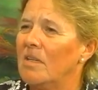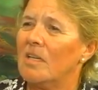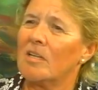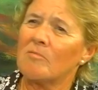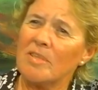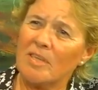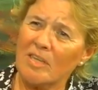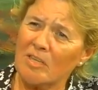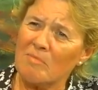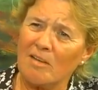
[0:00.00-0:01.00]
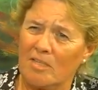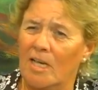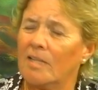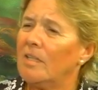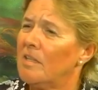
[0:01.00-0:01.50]
And are we thinking about
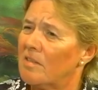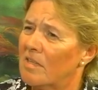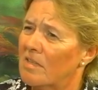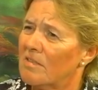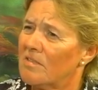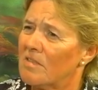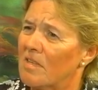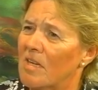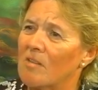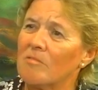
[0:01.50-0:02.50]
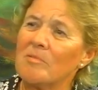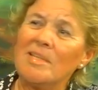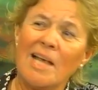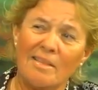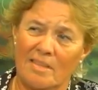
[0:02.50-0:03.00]
godly things? Are we
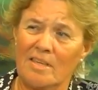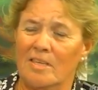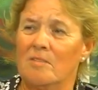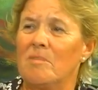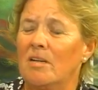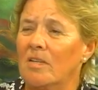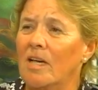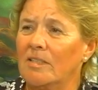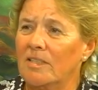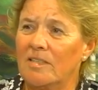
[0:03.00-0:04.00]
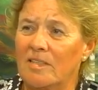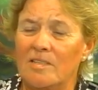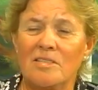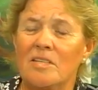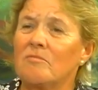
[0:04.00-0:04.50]
not thinking about godly
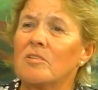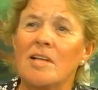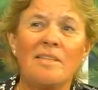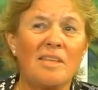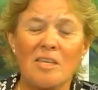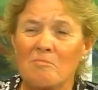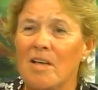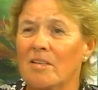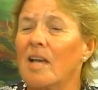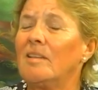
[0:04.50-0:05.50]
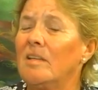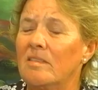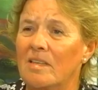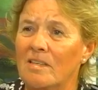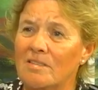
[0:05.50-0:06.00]
things? And if we're not thinking about godly
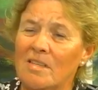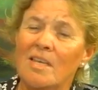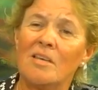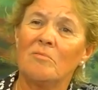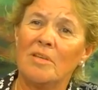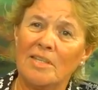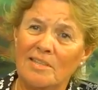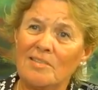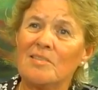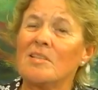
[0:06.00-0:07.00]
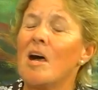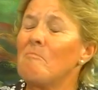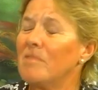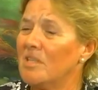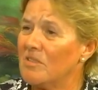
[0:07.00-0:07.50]
things, we need to
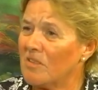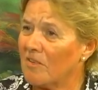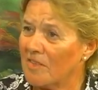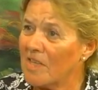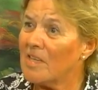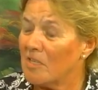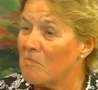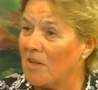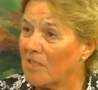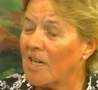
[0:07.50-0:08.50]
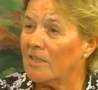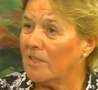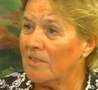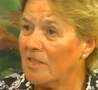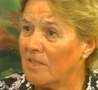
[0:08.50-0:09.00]
stop and start thinking about
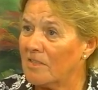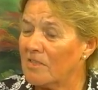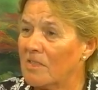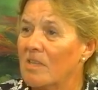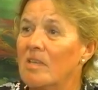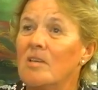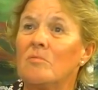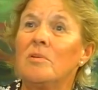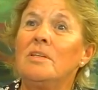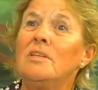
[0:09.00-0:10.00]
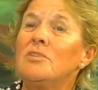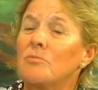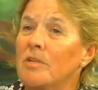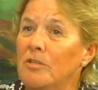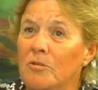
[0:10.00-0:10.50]
godly things. Mm-hmm. We need to
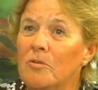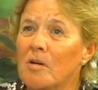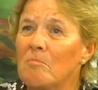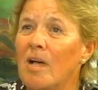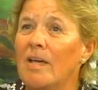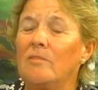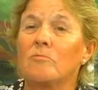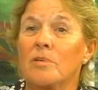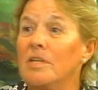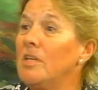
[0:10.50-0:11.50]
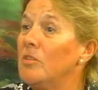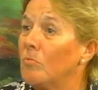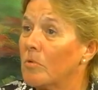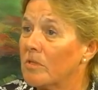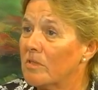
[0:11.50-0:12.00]
renew our mind reading the
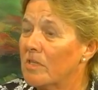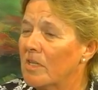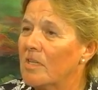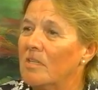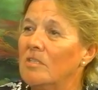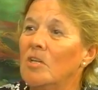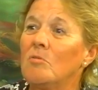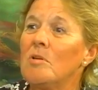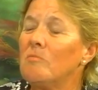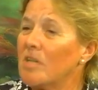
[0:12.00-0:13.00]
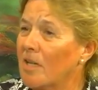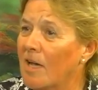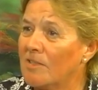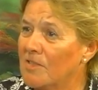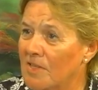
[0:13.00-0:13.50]
Word, knowing what
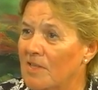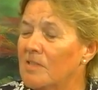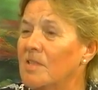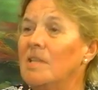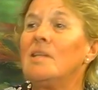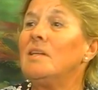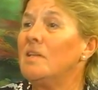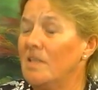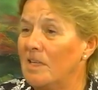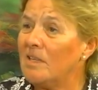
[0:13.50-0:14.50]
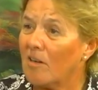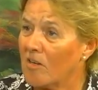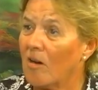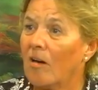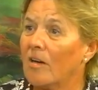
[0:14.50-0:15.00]
God says, getting it in our
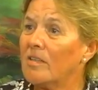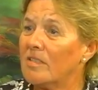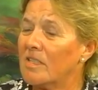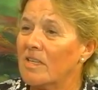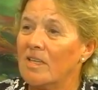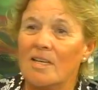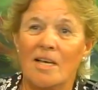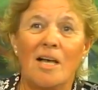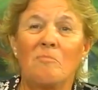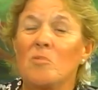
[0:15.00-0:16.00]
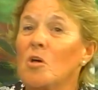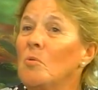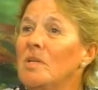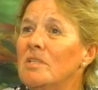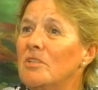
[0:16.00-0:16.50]
heart, um,
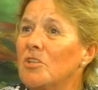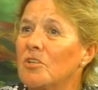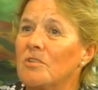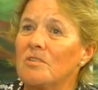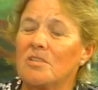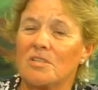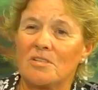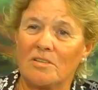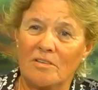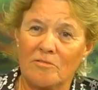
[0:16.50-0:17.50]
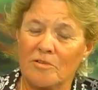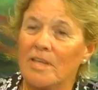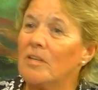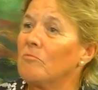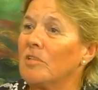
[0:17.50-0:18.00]
going to church,
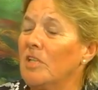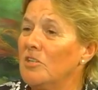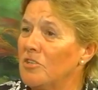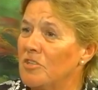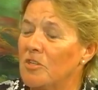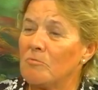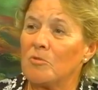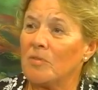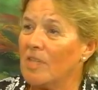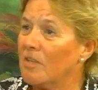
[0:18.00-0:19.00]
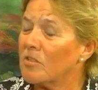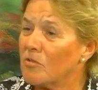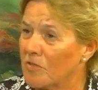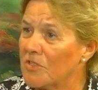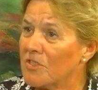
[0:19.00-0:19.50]
creating relationships with other
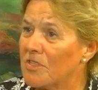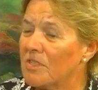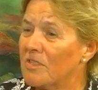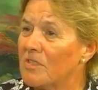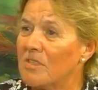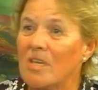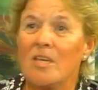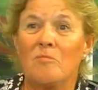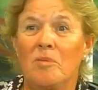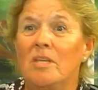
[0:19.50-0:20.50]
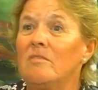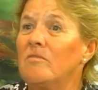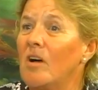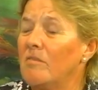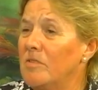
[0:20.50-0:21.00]
Christians, being
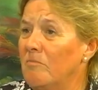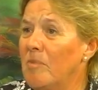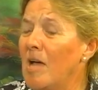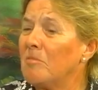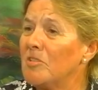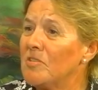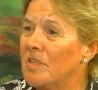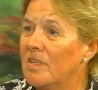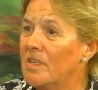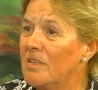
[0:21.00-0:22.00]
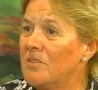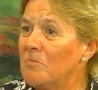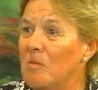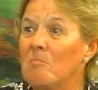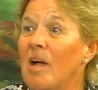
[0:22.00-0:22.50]
involved in Bible studies,
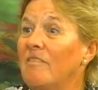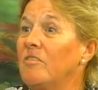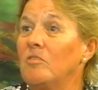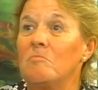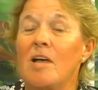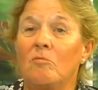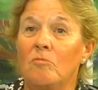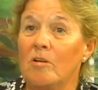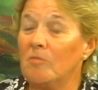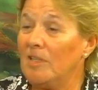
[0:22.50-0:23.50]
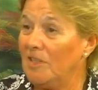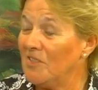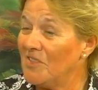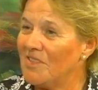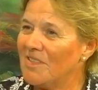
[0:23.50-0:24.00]
be mindful about what we
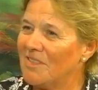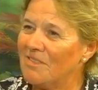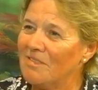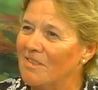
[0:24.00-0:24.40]
listen to.